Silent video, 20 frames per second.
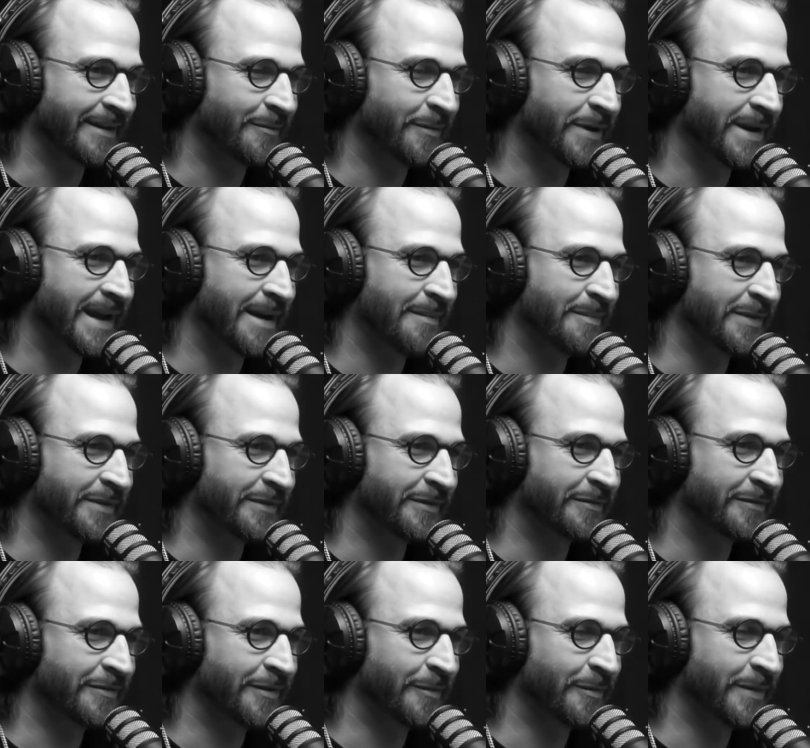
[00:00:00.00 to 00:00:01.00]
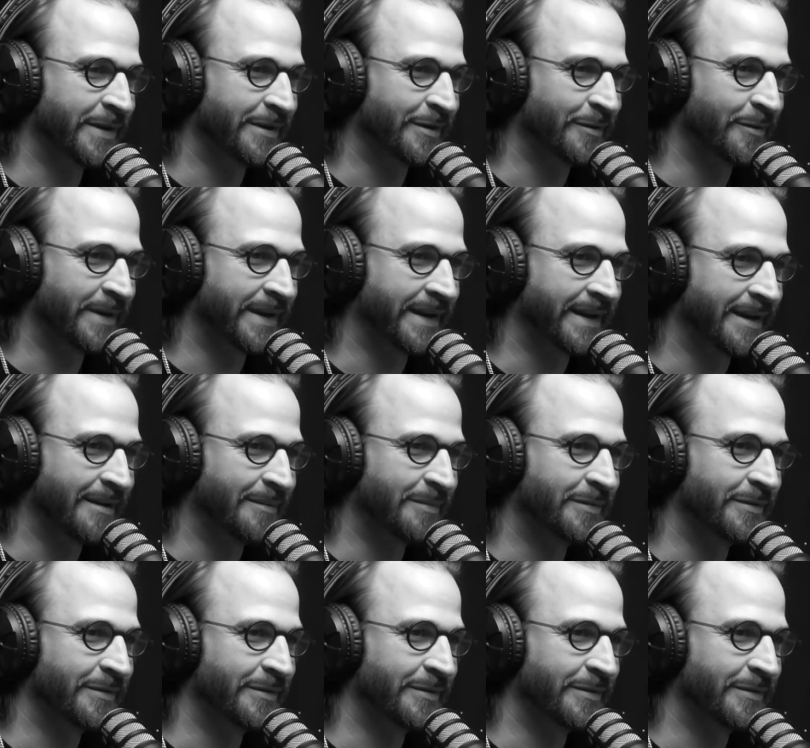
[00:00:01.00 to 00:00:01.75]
What happens from when you wake up